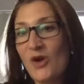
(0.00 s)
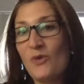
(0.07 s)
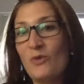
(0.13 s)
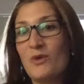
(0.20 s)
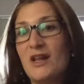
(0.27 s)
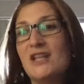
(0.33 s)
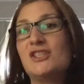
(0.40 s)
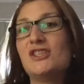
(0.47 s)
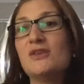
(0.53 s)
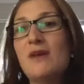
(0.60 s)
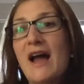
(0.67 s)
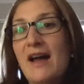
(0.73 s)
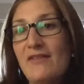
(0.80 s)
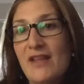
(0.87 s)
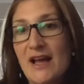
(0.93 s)
when I do
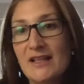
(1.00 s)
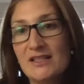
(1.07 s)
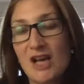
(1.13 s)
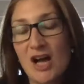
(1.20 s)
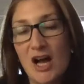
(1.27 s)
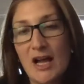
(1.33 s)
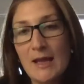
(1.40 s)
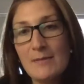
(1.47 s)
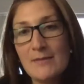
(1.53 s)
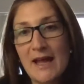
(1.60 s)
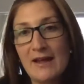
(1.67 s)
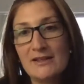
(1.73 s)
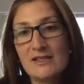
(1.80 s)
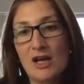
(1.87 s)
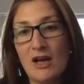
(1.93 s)
have that
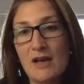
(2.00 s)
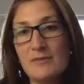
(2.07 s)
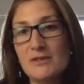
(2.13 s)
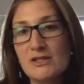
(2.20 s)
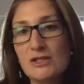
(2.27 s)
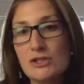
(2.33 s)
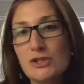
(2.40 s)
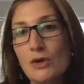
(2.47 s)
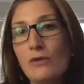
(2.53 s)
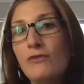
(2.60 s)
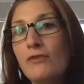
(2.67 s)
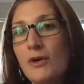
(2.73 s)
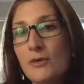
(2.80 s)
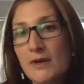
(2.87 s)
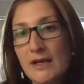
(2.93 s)
time is so
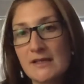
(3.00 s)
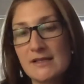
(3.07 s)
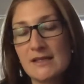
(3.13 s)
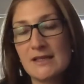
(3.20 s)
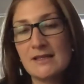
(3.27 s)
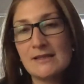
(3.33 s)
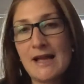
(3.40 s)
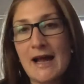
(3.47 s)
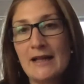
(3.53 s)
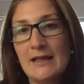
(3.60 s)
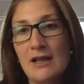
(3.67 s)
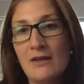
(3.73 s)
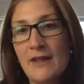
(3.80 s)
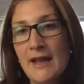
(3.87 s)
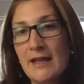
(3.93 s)
focused and
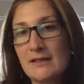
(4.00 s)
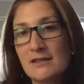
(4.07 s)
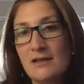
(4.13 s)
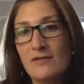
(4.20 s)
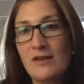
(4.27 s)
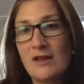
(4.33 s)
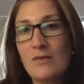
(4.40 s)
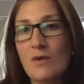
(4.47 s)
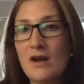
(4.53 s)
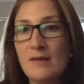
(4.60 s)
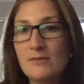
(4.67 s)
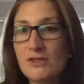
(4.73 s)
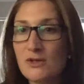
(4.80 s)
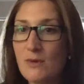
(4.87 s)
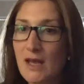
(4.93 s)
exactly on that activity, what
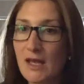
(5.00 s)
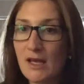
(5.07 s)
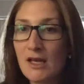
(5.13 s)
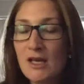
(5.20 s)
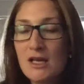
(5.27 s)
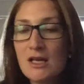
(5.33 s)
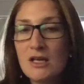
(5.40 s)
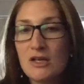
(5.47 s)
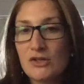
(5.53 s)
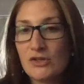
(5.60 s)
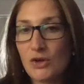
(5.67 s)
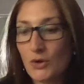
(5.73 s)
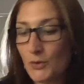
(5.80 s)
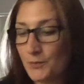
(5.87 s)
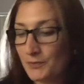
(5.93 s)
I'm doing.
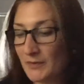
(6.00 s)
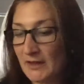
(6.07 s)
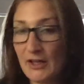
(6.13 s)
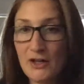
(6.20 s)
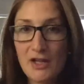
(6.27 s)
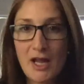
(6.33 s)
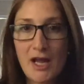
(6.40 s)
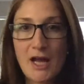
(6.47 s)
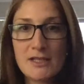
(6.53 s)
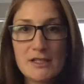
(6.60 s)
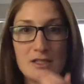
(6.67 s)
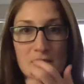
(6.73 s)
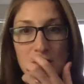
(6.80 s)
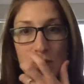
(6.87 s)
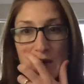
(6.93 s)
So literally I got
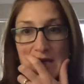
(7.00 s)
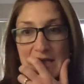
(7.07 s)
to squeeze